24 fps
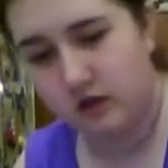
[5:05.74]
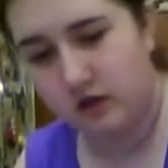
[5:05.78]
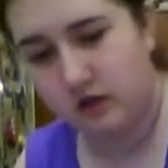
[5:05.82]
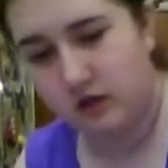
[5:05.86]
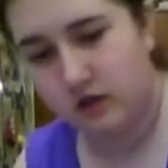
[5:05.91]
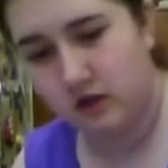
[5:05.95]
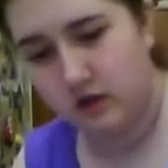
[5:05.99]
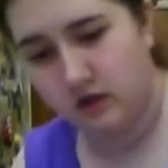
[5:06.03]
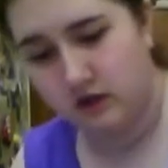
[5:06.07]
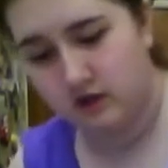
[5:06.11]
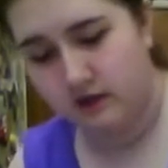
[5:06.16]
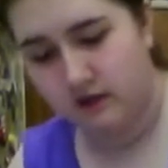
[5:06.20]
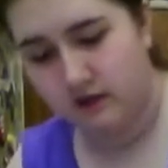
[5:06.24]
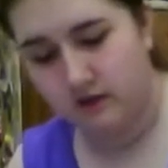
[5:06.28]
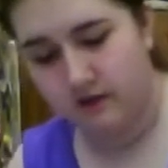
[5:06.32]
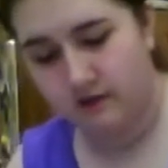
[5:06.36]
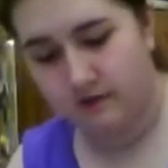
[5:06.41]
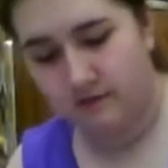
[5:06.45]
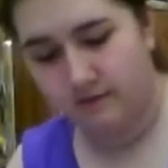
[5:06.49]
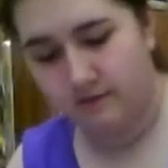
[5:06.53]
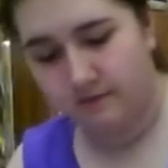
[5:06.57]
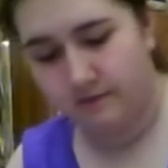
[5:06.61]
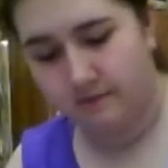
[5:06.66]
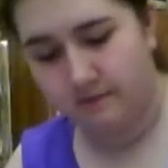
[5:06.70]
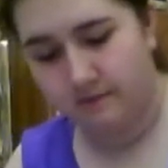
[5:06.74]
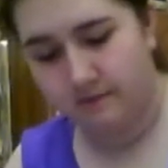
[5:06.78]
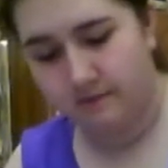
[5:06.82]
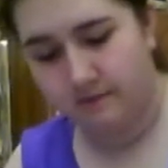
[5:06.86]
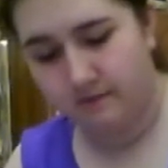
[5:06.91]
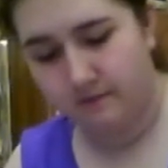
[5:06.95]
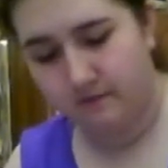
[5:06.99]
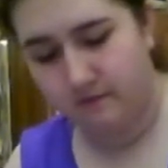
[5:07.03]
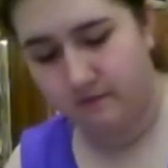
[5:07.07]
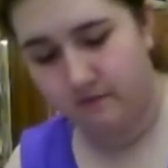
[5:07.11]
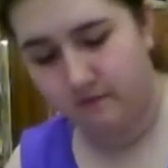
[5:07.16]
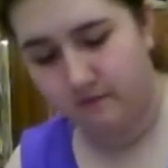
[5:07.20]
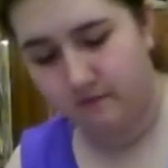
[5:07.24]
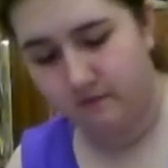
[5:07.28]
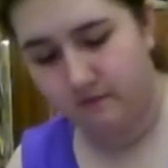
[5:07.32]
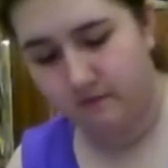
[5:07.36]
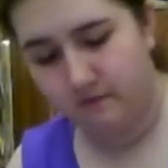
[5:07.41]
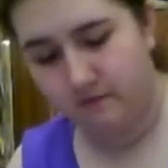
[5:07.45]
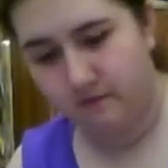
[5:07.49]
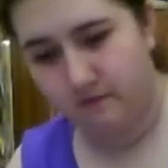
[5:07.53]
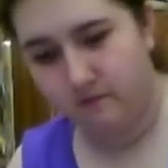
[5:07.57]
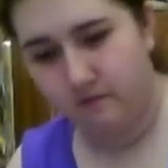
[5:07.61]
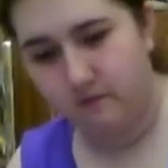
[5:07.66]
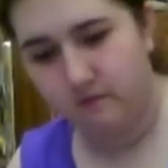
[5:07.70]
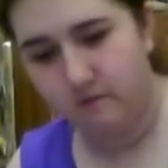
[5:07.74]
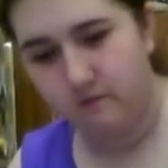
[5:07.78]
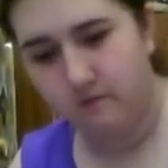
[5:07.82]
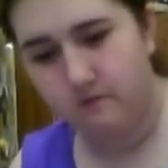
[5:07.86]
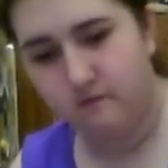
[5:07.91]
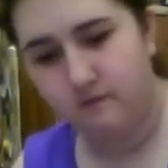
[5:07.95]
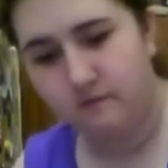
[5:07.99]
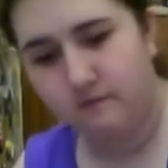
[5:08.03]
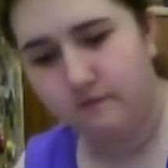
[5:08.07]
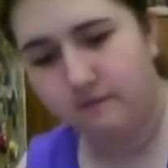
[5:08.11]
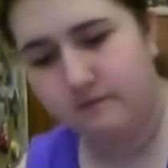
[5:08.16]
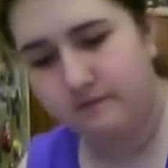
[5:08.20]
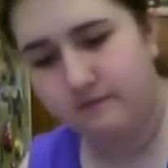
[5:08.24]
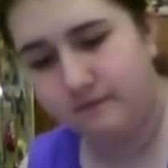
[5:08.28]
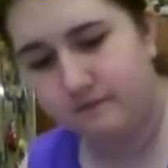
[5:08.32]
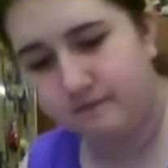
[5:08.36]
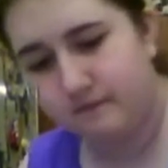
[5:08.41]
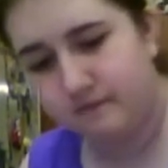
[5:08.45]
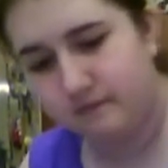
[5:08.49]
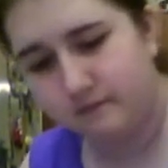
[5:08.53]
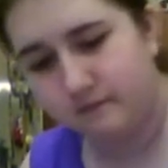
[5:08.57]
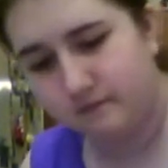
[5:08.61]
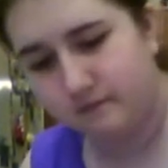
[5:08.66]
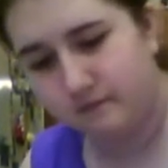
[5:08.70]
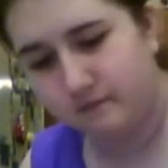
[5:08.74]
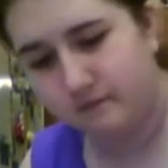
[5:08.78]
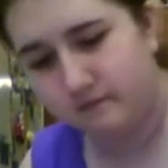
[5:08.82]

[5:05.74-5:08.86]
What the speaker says: (no one is talking)